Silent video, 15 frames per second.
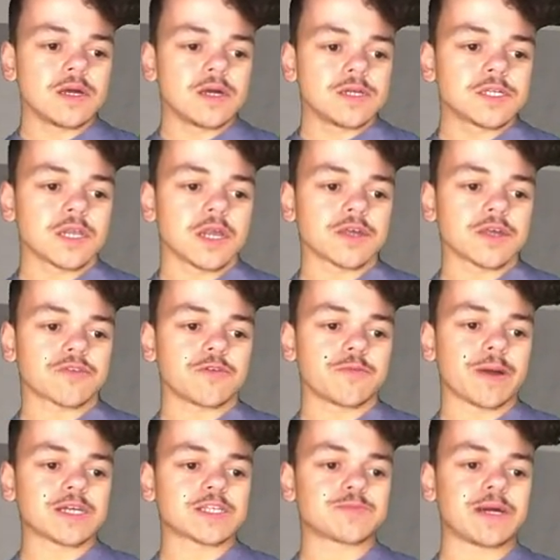Do you like
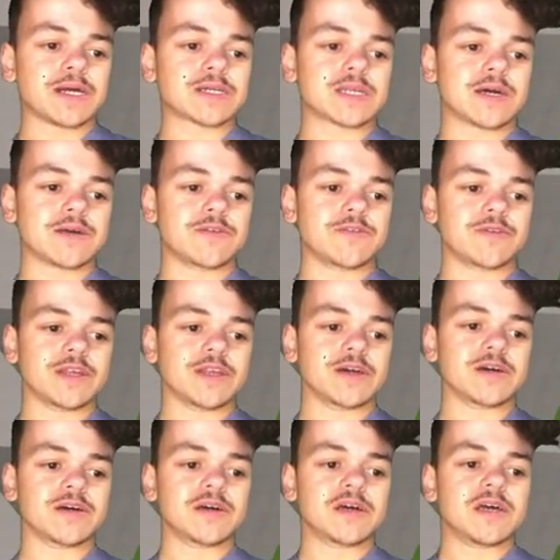Throwback SmackDown Arena?
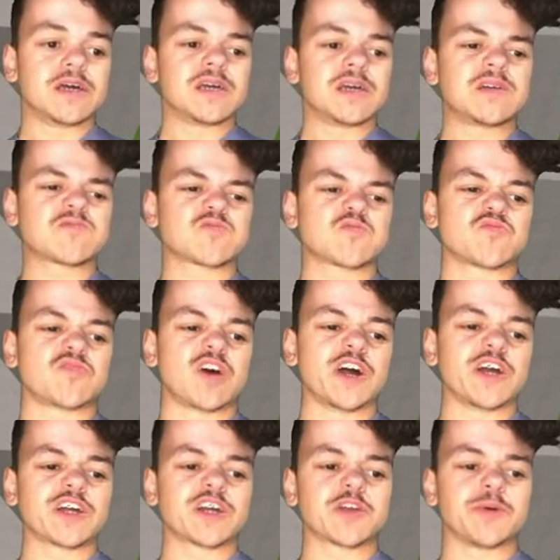It was
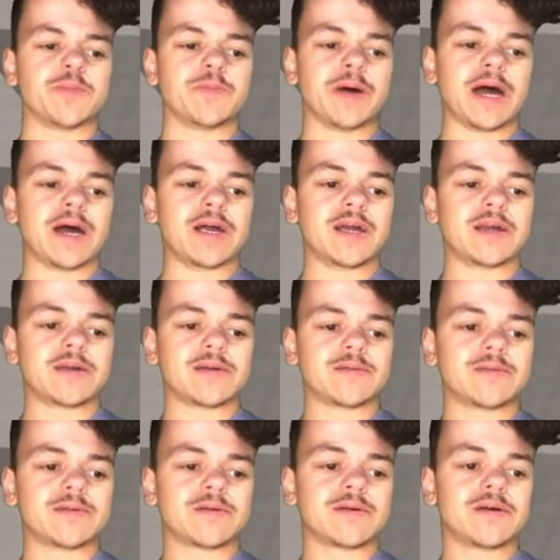alright, it could have been better.
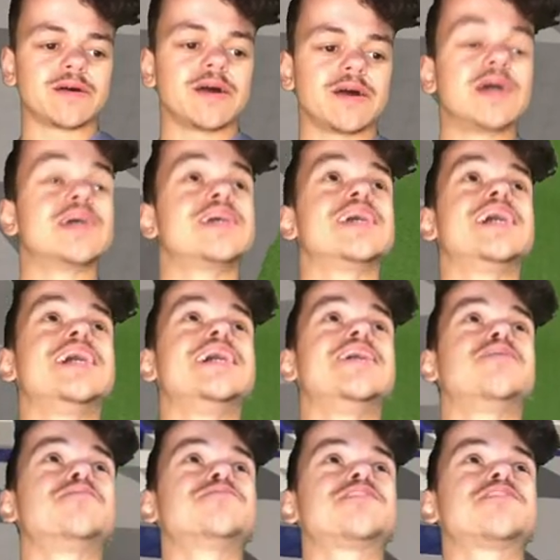Yeah,
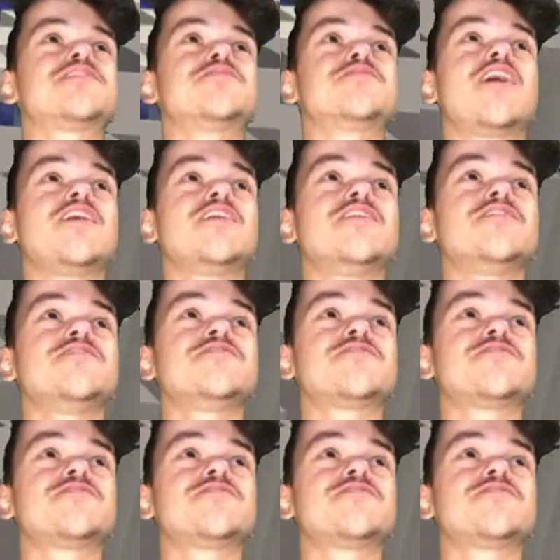I'm still live.